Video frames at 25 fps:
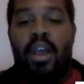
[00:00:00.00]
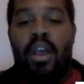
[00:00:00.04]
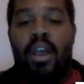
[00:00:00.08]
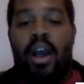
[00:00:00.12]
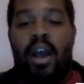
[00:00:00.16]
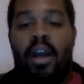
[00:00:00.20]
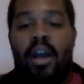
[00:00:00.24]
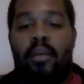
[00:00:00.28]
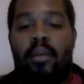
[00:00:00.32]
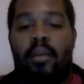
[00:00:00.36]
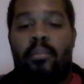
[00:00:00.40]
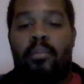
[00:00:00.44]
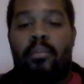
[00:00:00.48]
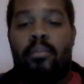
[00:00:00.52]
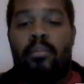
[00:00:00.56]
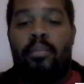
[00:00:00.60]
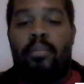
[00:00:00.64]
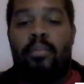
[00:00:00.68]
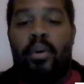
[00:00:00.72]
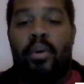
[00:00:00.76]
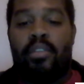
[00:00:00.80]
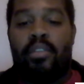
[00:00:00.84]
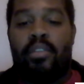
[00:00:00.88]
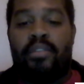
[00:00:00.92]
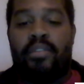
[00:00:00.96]

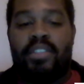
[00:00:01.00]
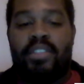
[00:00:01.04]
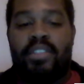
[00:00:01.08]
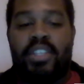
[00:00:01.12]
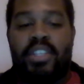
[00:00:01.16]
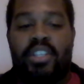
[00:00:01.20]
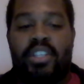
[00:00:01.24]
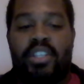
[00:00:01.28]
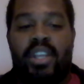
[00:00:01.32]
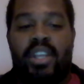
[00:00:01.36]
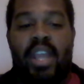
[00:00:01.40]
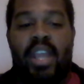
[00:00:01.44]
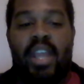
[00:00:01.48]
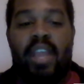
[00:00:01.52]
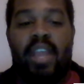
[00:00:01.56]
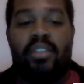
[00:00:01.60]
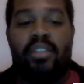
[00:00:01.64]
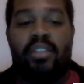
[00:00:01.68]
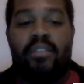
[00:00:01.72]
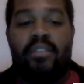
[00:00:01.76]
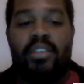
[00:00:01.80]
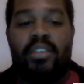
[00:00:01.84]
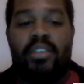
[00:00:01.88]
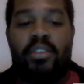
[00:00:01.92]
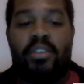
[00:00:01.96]
Both the physician and
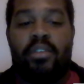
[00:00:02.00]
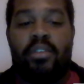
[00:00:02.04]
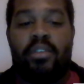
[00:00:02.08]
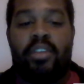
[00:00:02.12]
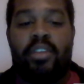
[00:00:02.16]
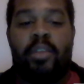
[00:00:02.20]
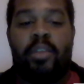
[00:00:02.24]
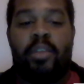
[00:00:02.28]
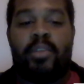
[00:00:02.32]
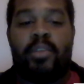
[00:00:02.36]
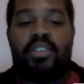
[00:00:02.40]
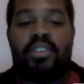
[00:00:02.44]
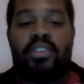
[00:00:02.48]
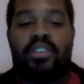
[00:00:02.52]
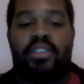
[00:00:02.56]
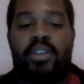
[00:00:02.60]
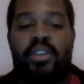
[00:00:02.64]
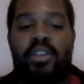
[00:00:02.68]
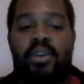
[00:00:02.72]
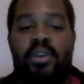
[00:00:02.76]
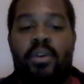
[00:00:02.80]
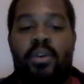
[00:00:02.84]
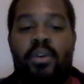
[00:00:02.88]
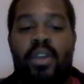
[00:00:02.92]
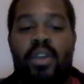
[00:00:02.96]
the physical therapist
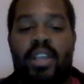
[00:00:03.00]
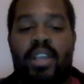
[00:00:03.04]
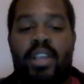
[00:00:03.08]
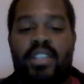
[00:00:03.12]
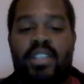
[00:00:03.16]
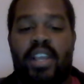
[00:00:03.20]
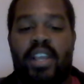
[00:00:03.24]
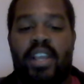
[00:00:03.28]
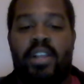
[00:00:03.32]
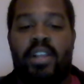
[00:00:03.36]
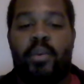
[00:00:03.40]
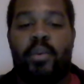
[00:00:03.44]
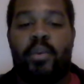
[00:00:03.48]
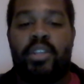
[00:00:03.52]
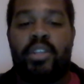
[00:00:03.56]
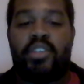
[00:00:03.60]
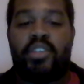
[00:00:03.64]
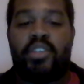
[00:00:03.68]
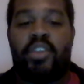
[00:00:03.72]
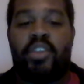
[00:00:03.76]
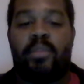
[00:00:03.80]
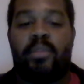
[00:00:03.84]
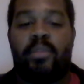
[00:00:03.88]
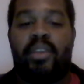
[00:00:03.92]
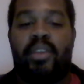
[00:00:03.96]
knew exactly which
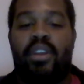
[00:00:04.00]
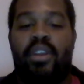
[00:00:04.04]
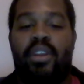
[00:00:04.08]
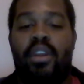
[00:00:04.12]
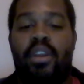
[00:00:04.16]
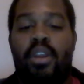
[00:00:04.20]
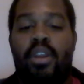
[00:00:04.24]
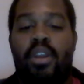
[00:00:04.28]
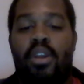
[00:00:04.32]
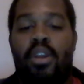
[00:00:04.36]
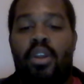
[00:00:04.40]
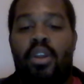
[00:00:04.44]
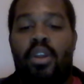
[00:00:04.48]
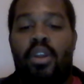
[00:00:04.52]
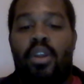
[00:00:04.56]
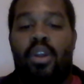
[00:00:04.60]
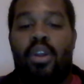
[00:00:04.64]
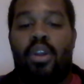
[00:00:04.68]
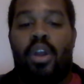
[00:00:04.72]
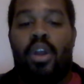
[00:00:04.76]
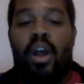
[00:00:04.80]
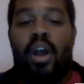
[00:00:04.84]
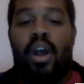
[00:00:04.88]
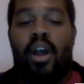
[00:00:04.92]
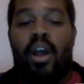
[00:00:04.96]
treatment
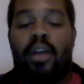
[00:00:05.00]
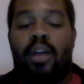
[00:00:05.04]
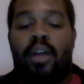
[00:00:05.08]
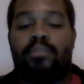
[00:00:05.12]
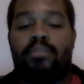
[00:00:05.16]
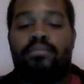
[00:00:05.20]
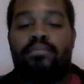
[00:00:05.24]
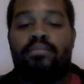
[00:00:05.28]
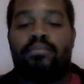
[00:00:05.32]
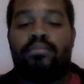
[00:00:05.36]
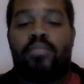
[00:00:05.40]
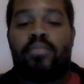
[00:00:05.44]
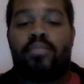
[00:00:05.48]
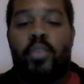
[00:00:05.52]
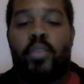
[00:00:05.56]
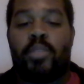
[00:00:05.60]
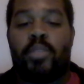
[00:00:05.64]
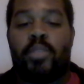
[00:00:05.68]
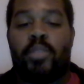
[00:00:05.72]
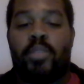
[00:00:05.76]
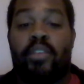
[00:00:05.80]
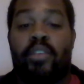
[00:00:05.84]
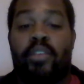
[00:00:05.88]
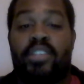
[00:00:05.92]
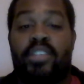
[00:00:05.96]
was
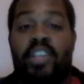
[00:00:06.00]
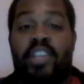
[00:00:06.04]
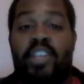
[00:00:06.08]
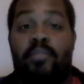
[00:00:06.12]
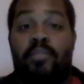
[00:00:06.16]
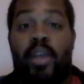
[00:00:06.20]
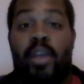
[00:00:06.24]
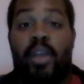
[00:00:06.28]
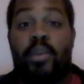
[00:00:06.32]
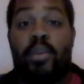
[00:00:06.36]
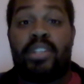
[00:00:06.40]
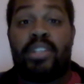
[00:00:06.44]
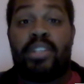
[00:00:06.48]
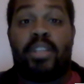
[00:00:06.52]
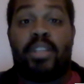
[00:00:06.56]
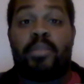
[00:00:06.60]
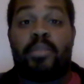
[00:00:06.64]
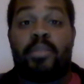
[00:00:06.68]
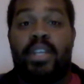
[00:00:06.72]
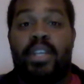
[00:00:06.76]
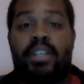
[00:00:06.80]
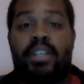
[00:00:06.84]
being received by which subject.